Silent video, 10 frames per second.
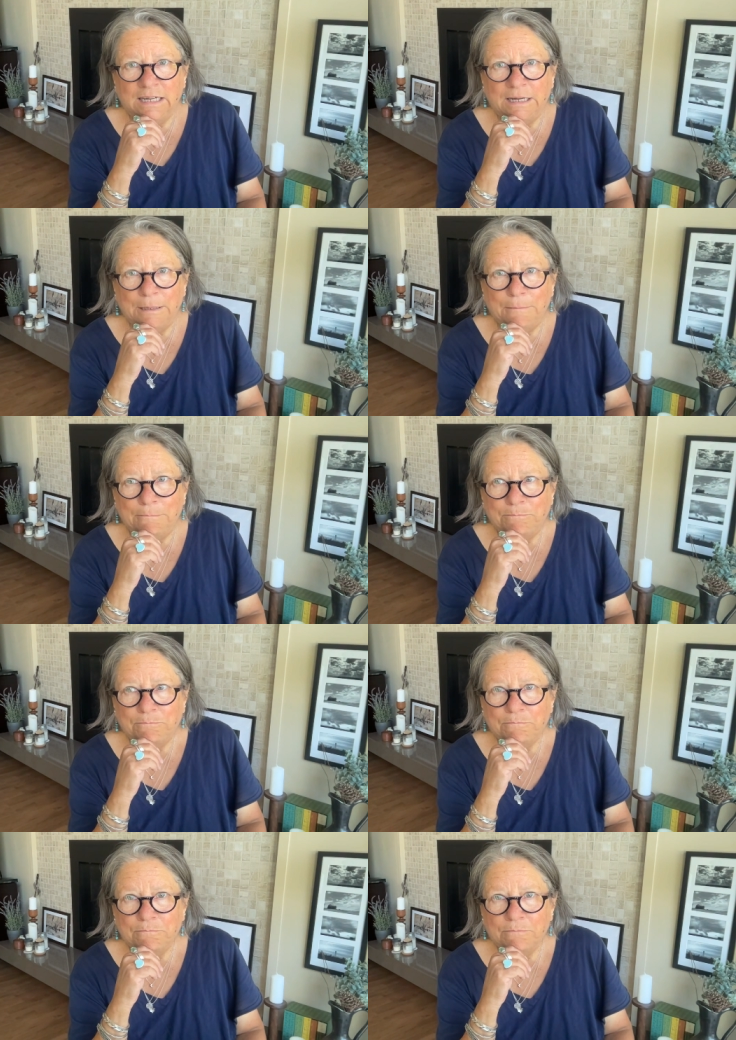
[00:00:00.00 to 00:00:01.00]
because um,
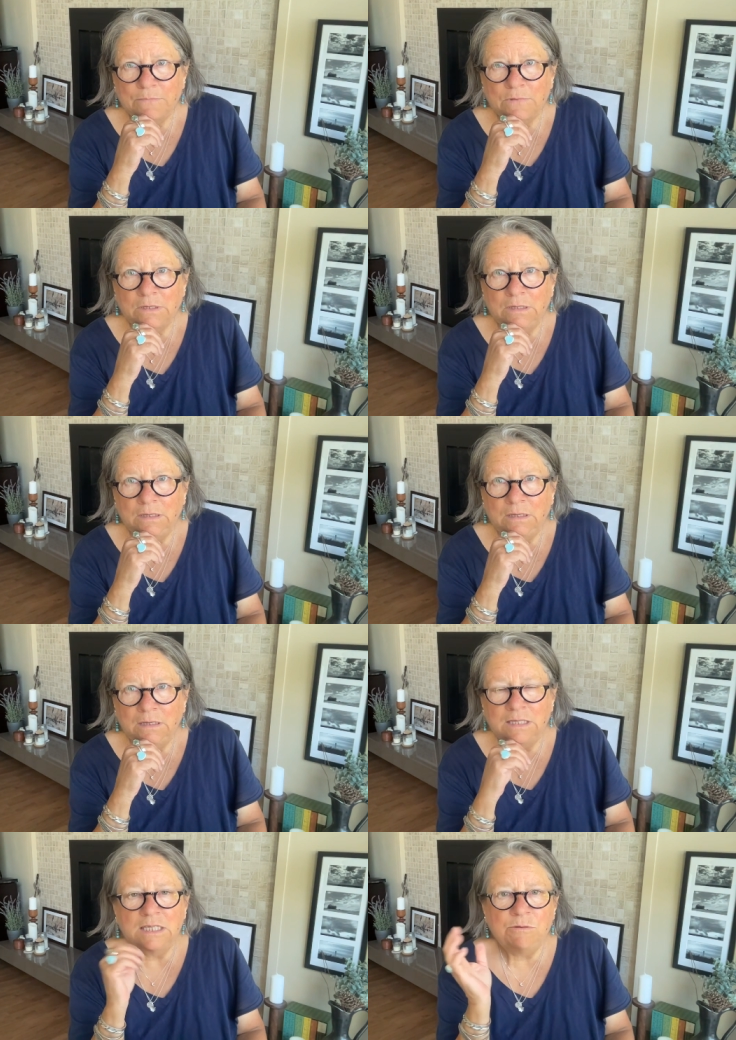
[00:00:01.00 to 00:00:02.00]

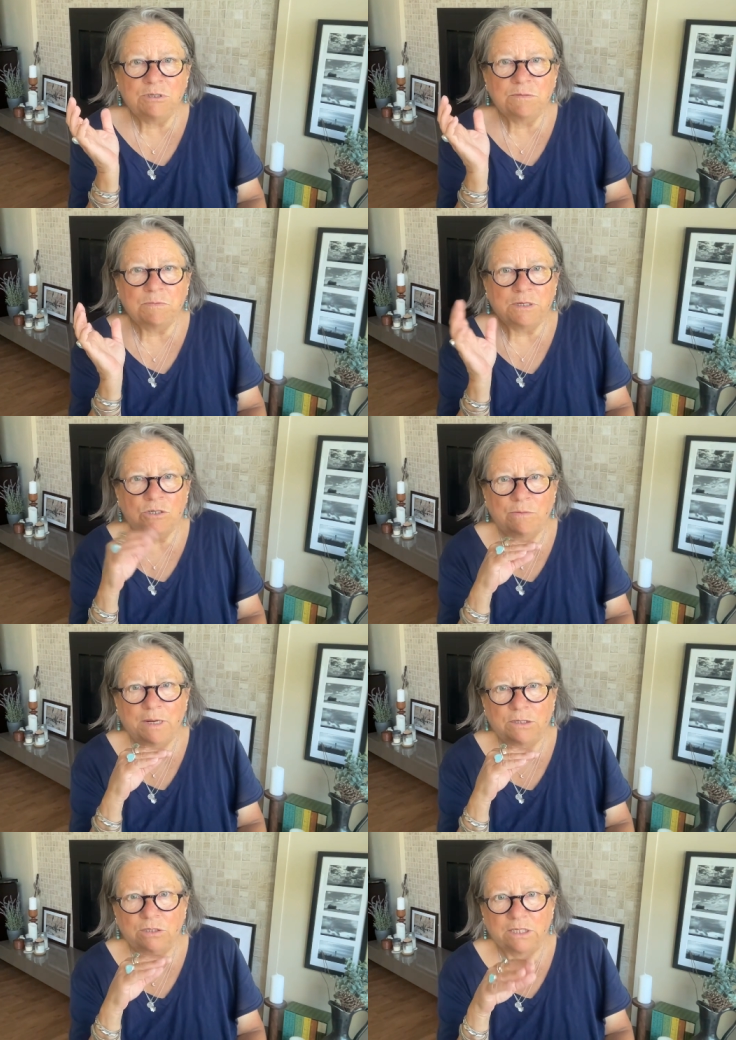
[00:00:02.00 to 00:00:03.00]
he was
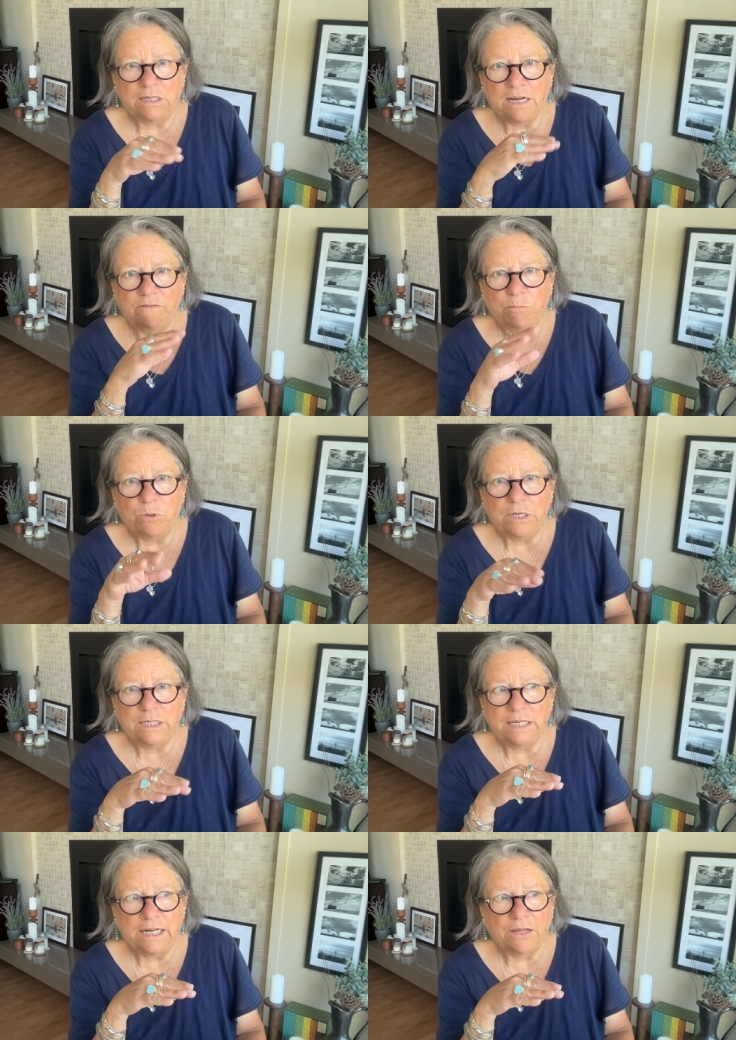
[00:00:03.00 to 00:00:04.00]
instrumental in kind of
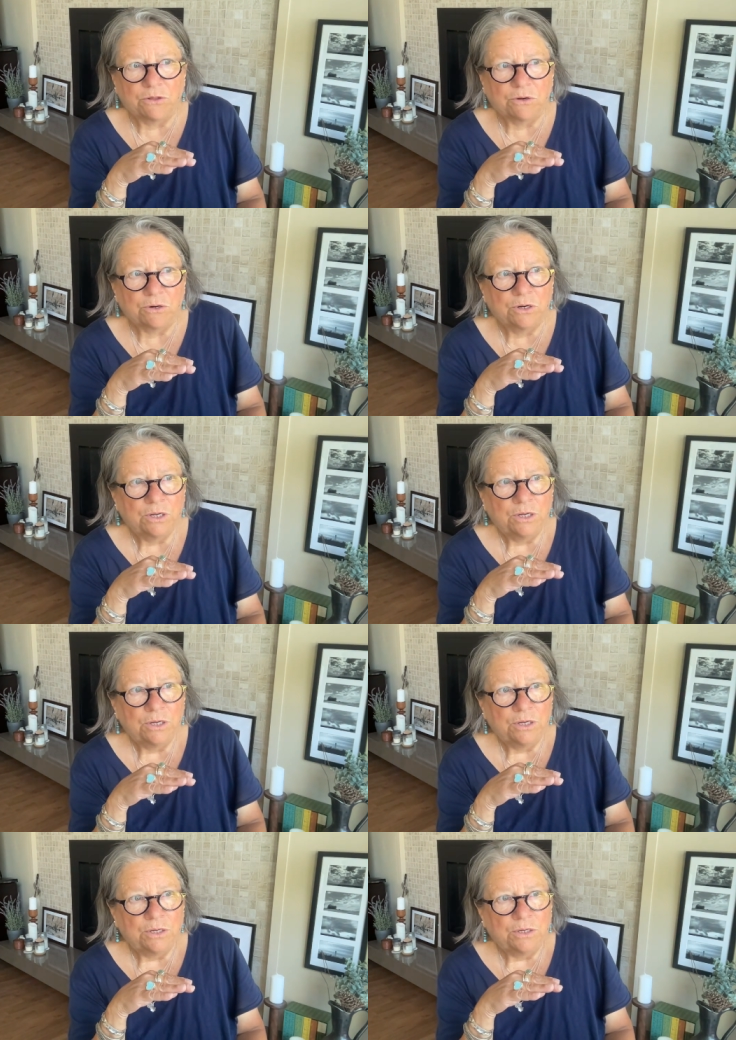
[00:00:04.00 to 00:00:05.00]
putting together
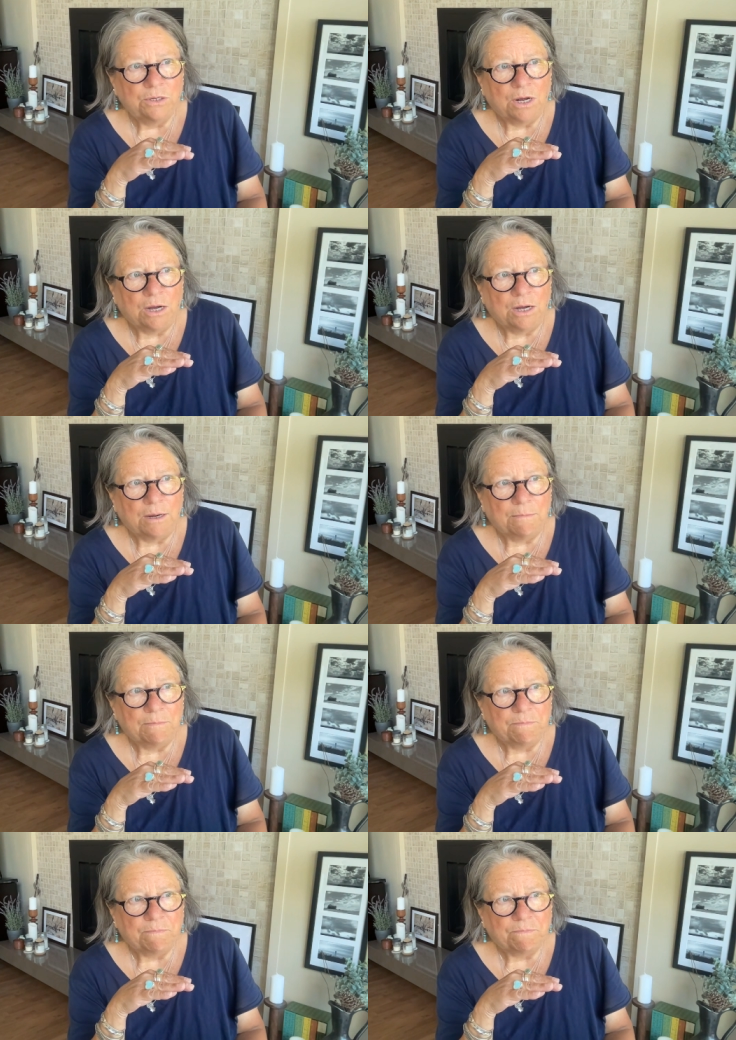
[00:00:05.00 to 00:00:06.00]

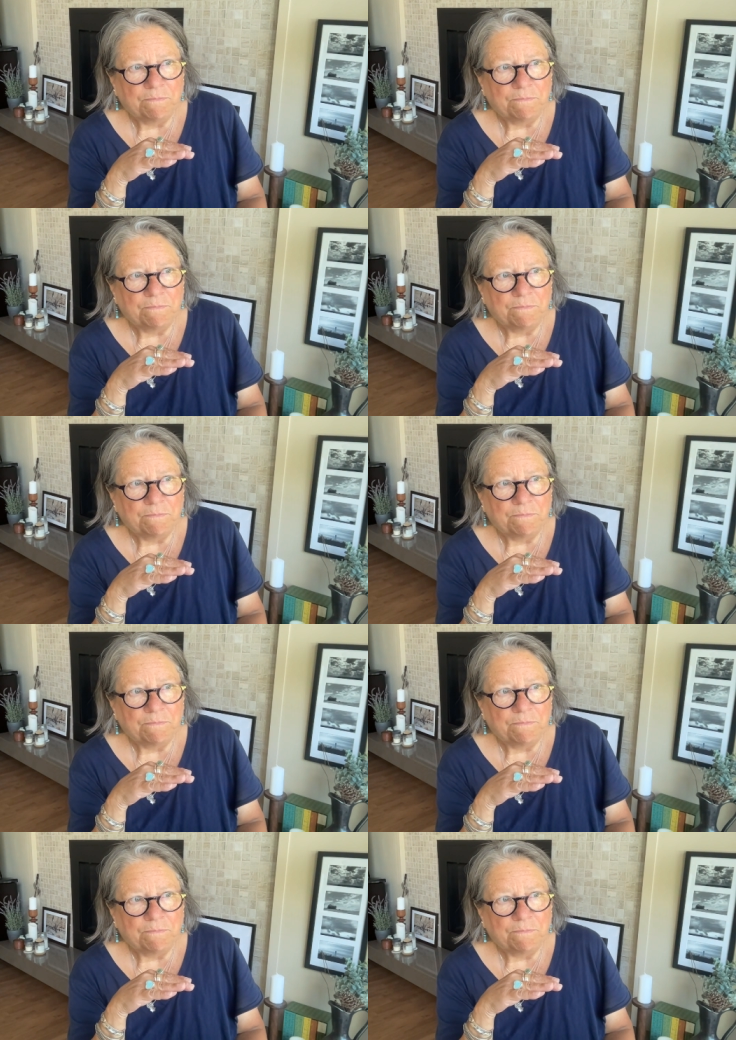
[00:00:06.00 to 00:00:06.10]
um,